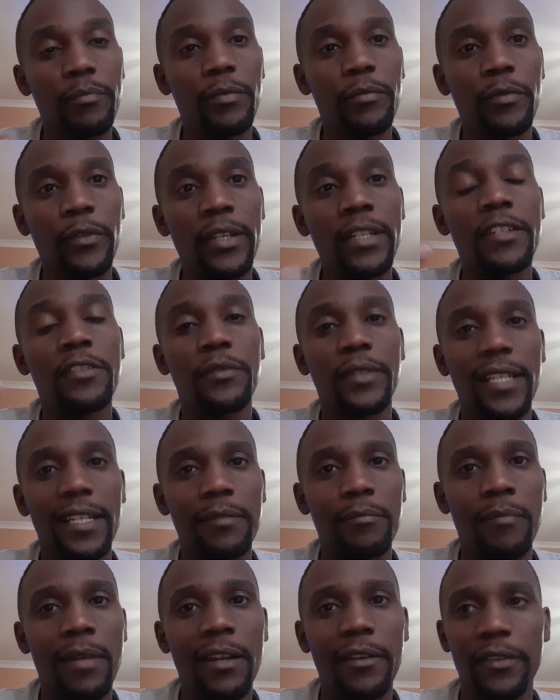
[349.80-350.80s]
ready to
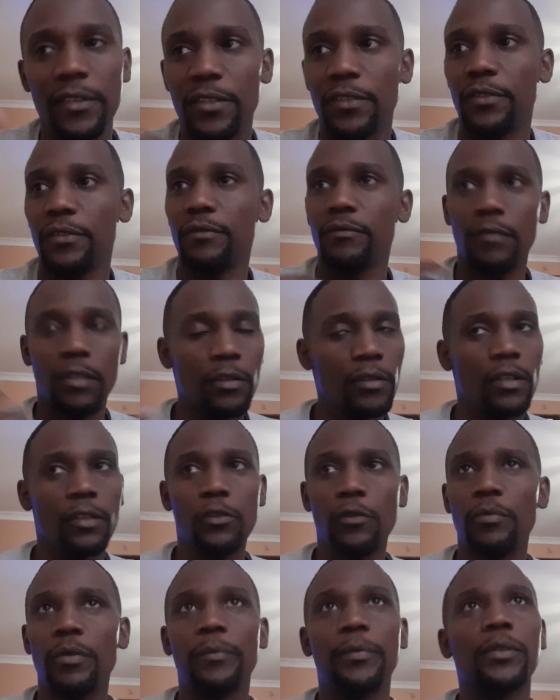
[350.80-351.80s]
get married. Long
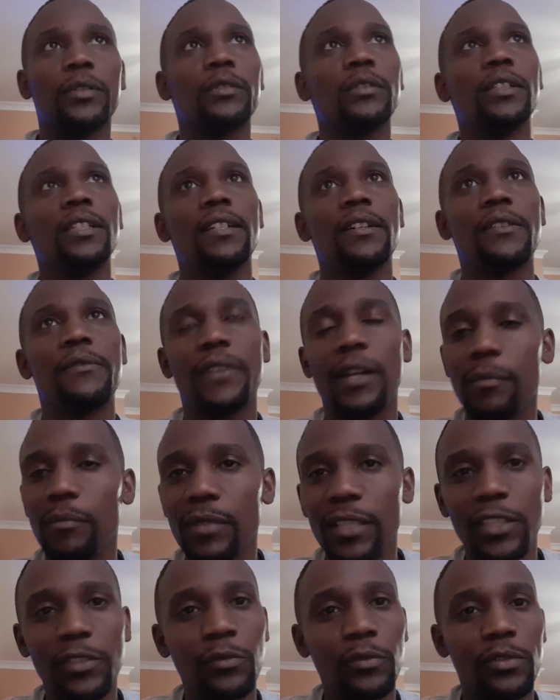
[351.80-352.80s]
ago,
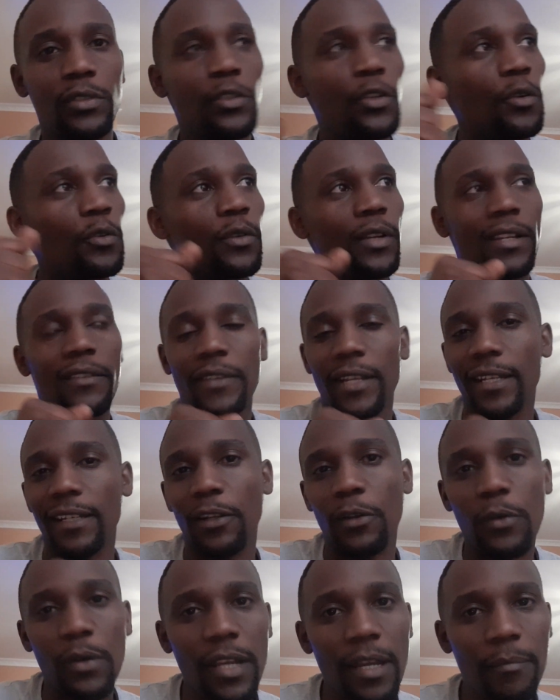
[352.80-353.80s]
families would go and
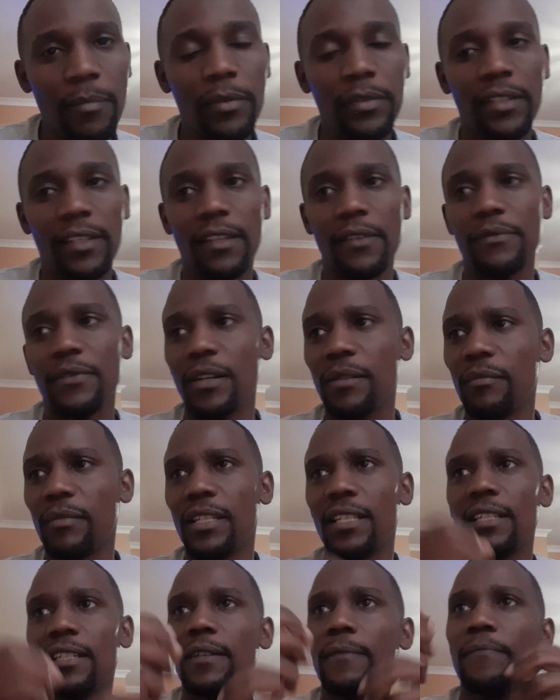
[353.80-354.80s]
inquire about the other
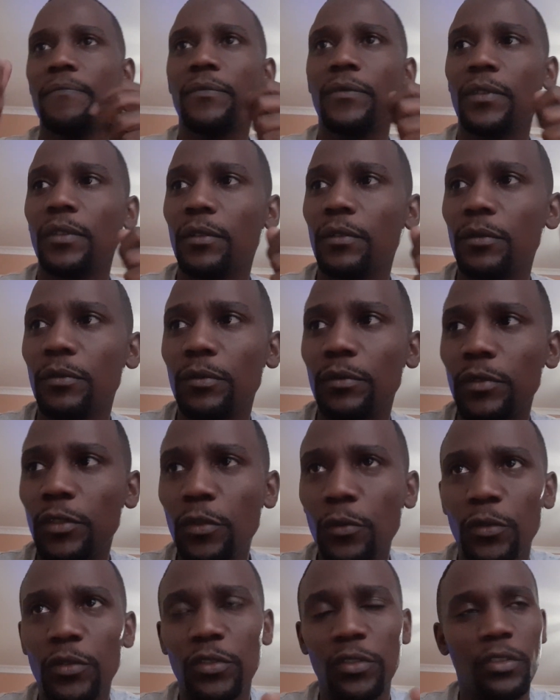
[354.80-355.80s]
family.
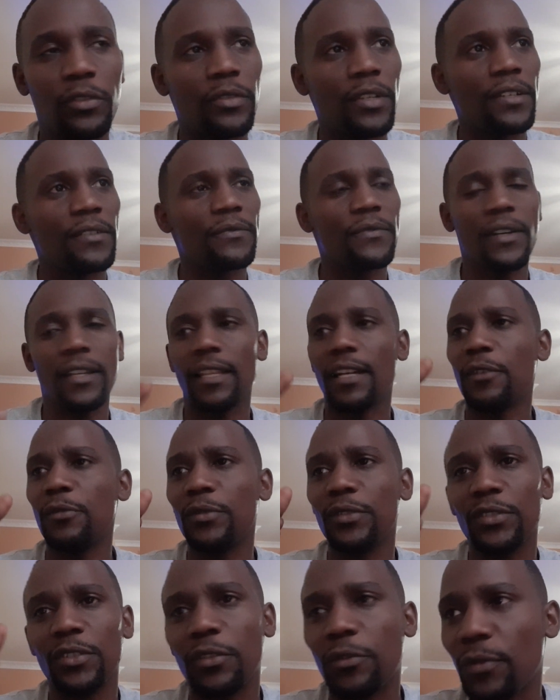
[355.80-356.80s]
Who's your grandfather?
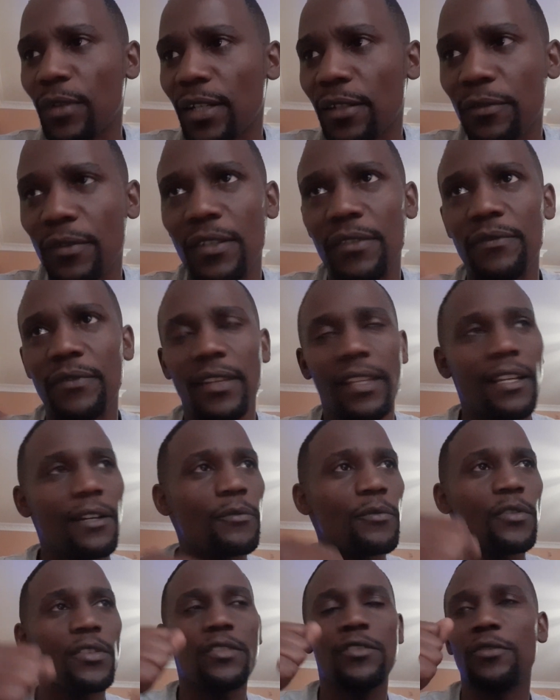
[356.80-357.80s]
Who's your great-grandfather?
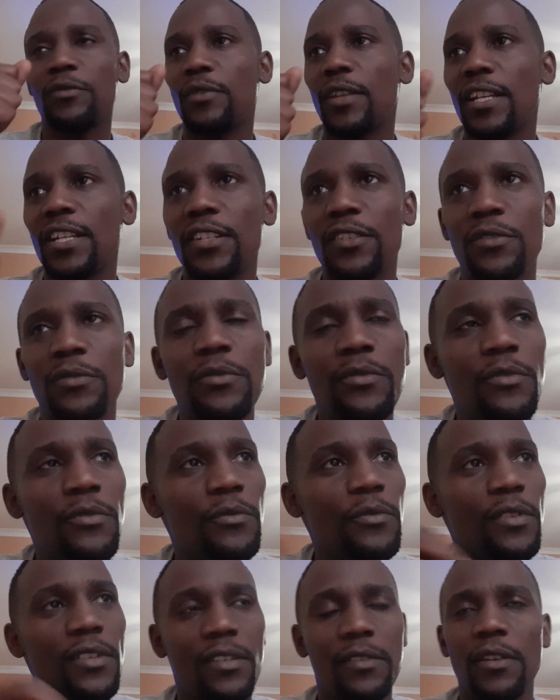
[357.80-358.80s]
What do they do?
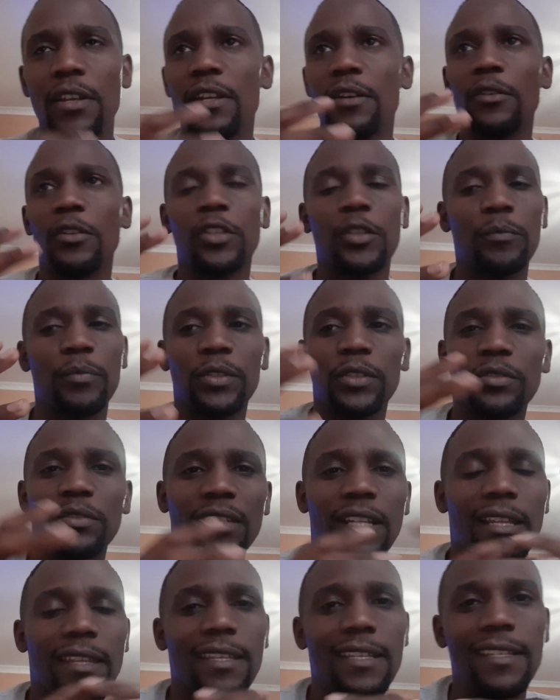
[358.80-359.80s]
What occupation
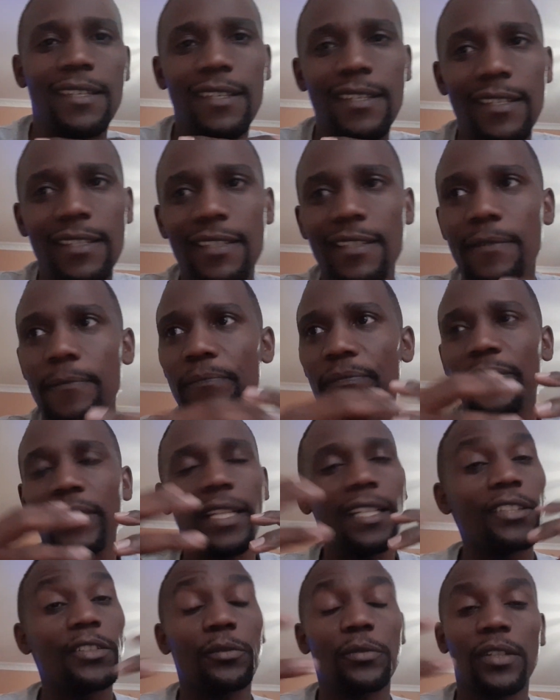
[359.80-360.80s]
are they in?
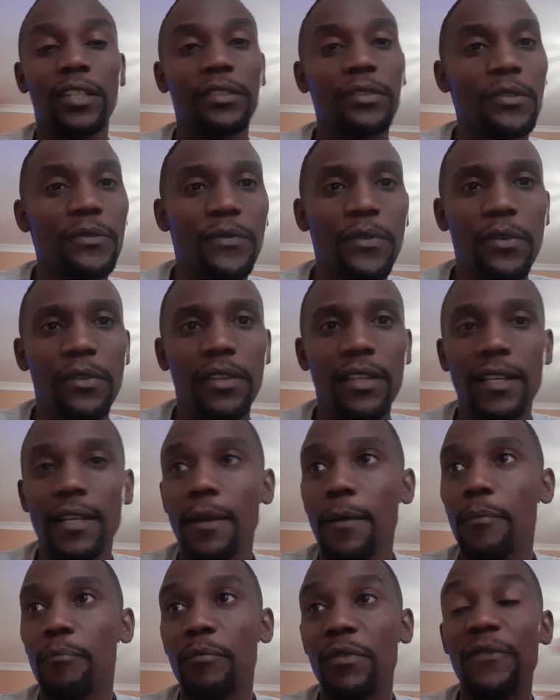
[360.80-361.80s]
And so on and so forth.
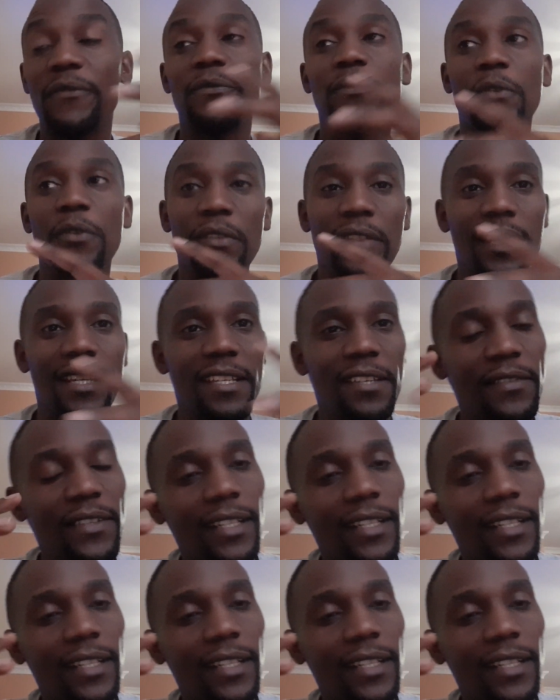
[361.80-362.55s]
Before they even